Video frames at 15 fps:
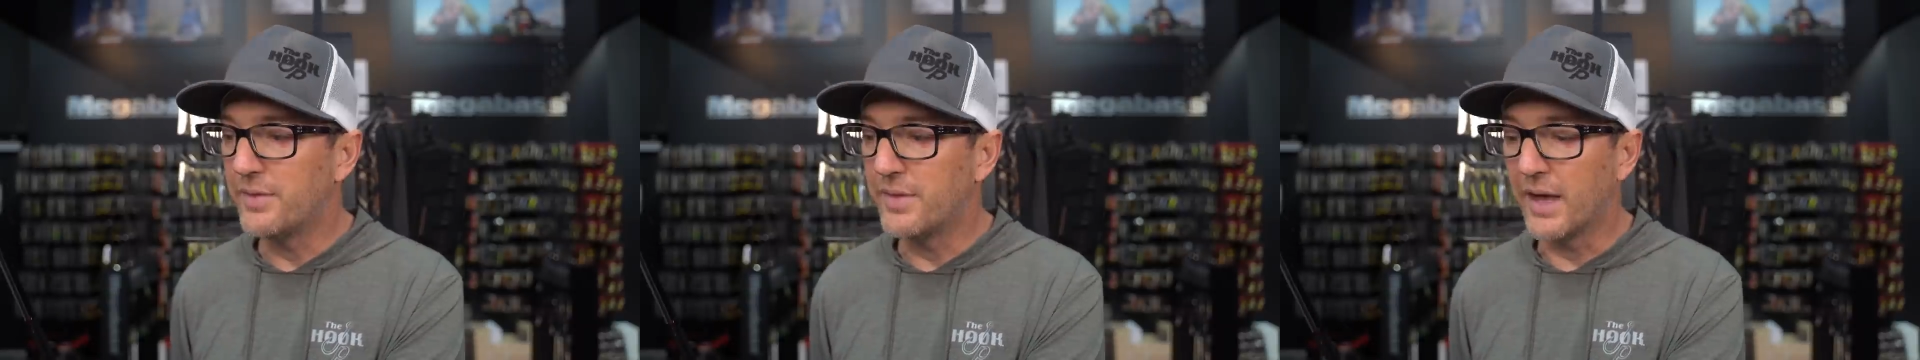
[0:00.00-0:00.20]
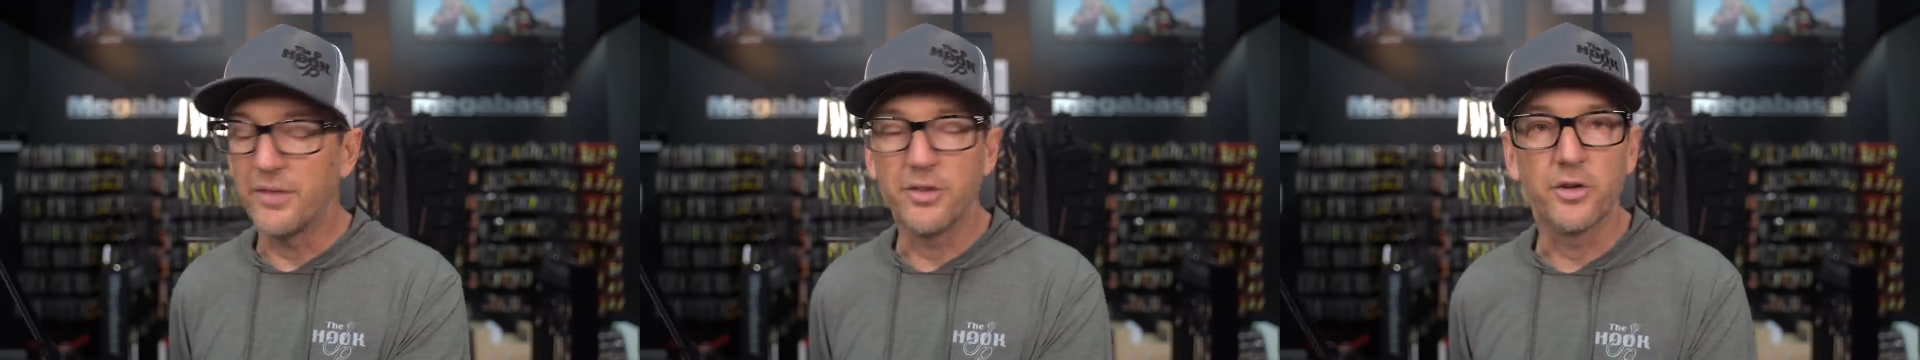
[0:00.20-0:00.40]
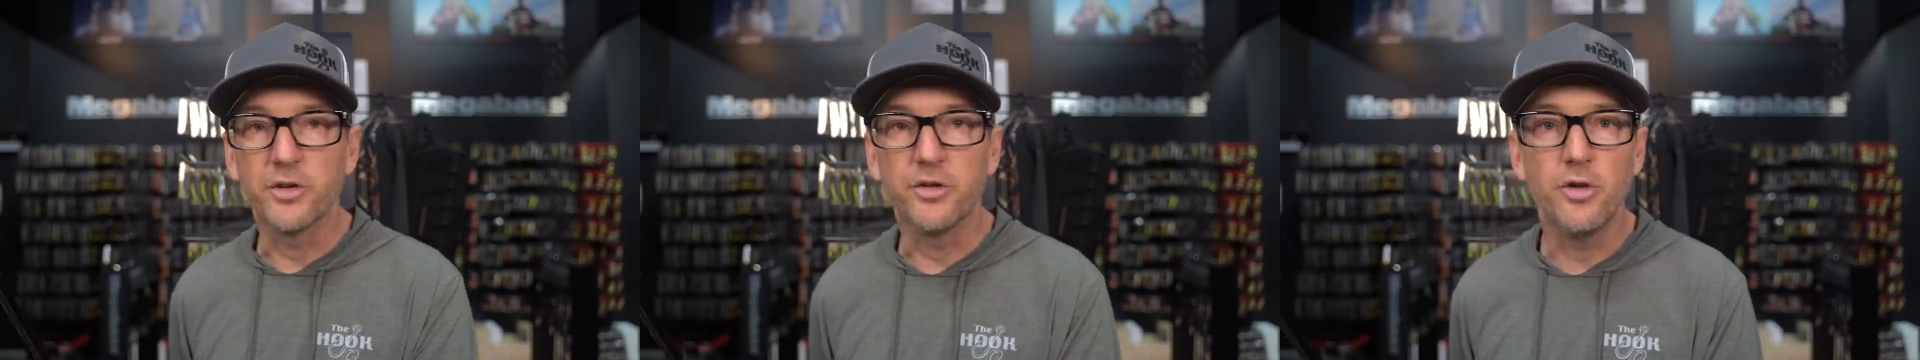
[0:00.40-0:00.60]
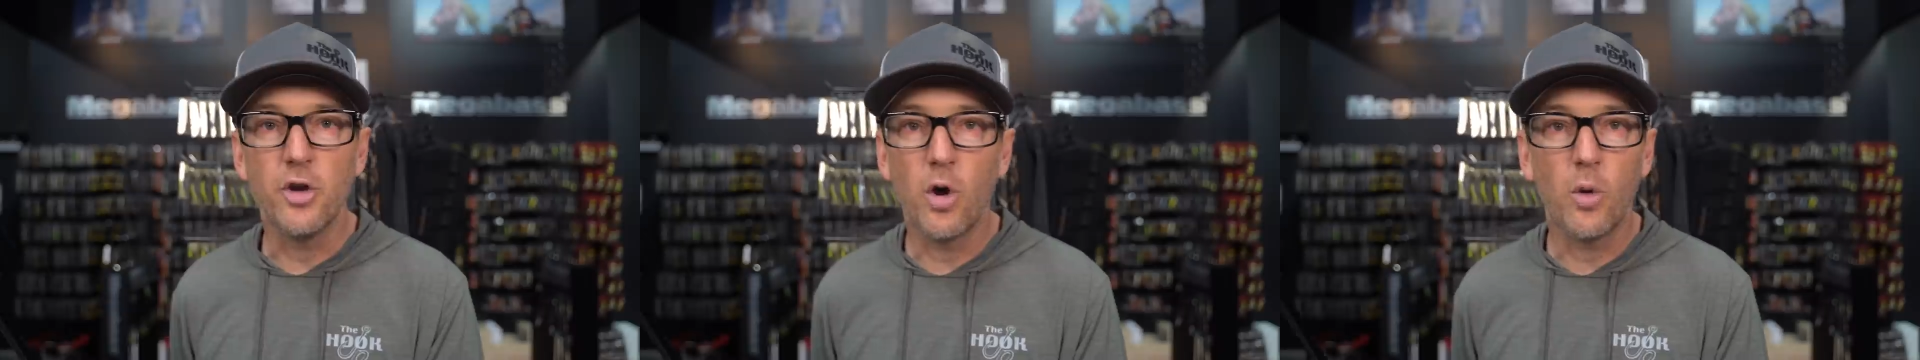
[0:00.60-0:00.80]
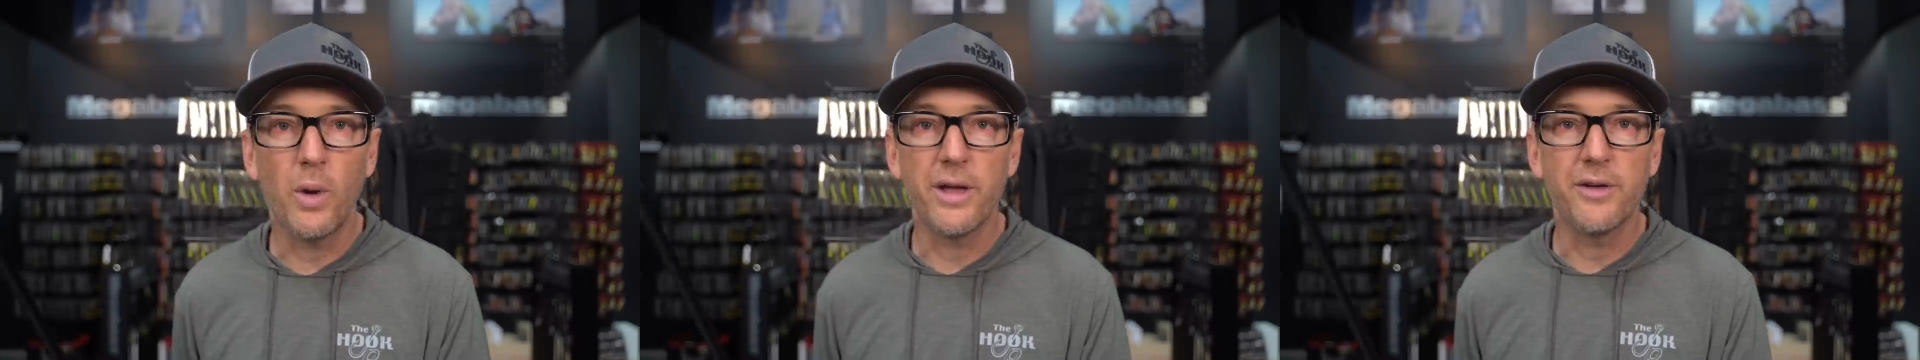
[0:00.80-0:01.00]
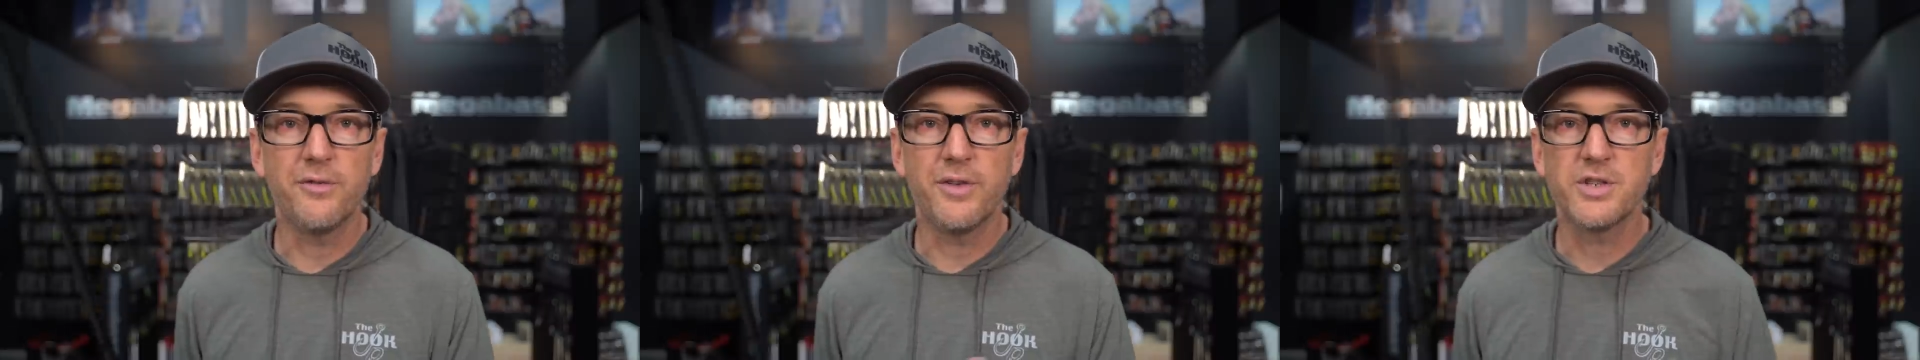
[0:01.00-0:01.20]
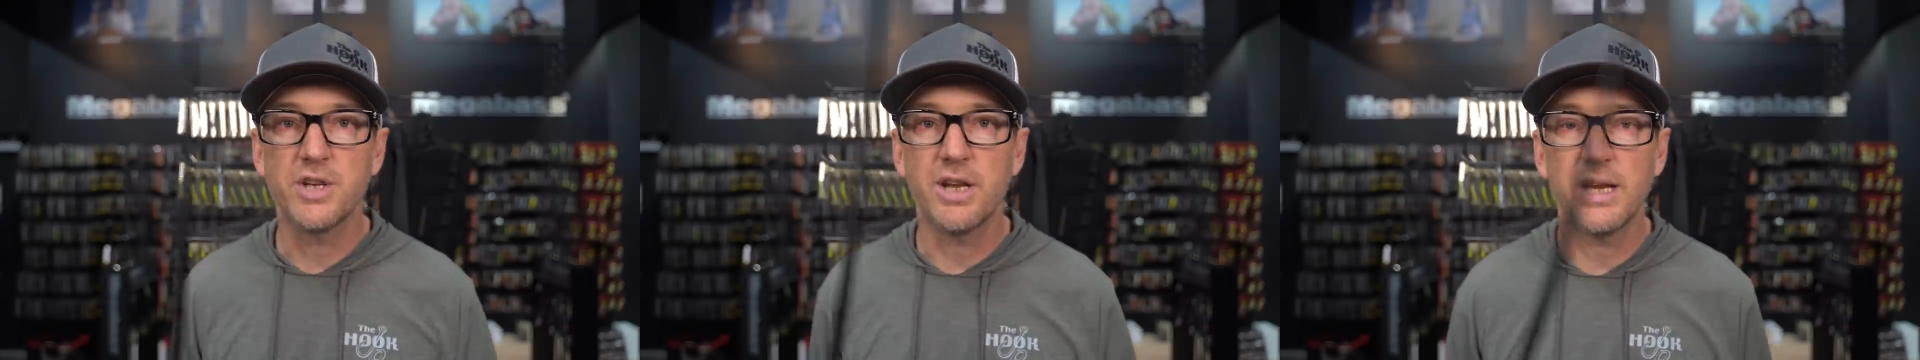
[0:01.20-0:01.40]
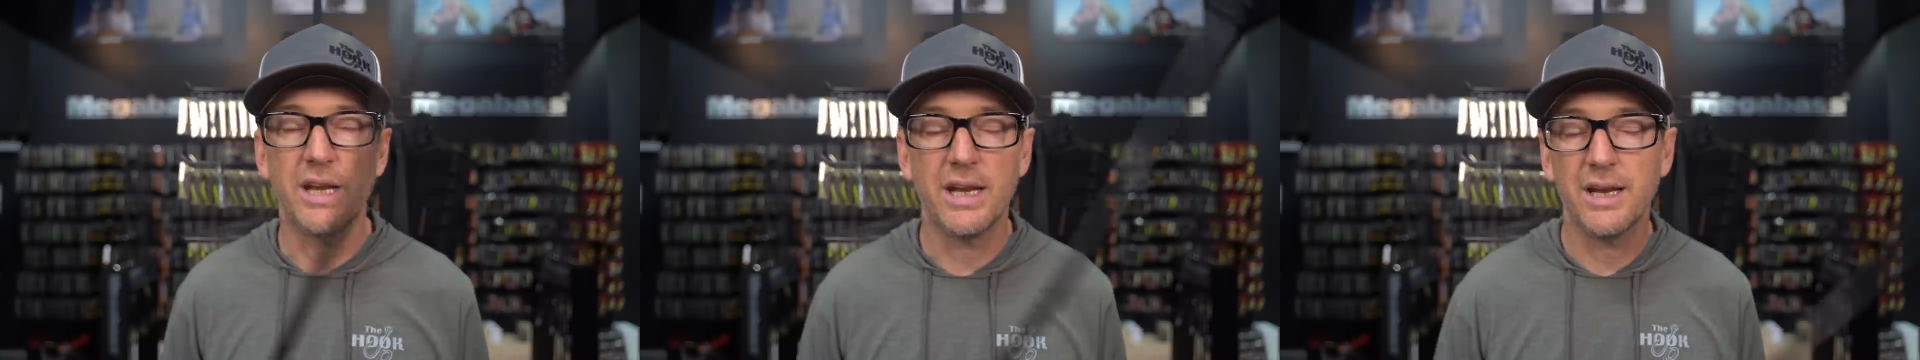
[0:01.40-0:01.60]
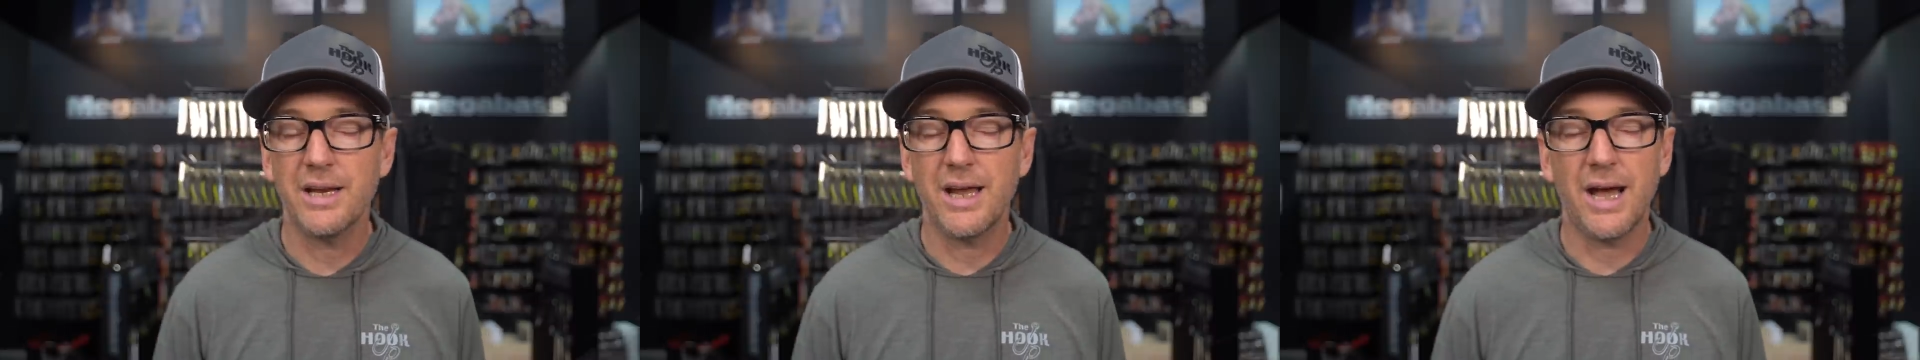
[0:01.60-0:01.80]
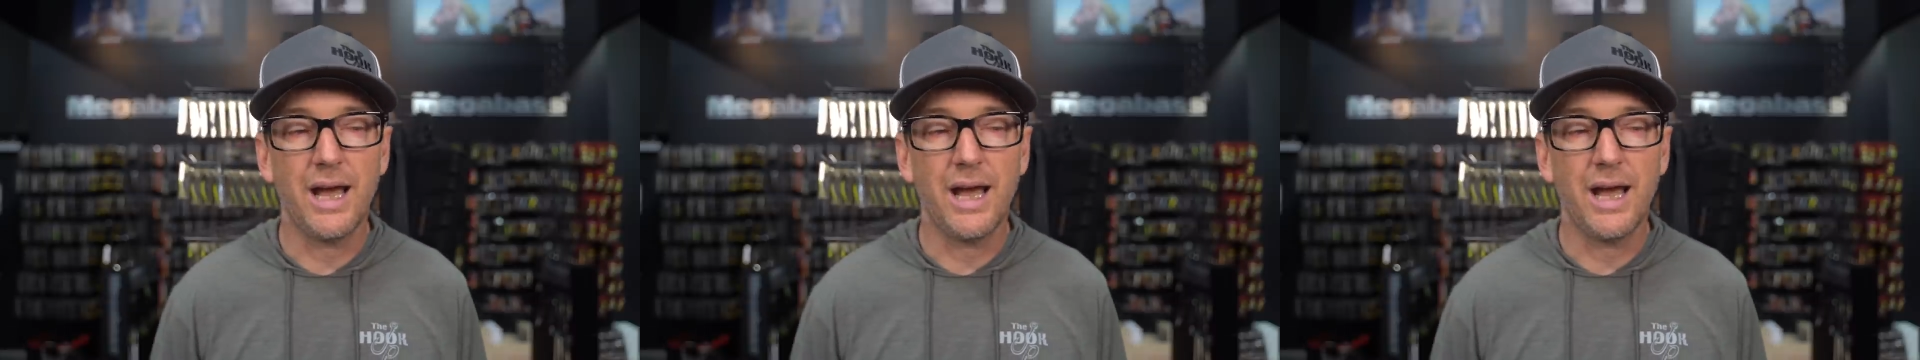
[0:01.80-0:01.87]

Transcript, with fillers: that there's no way a fish can eat it.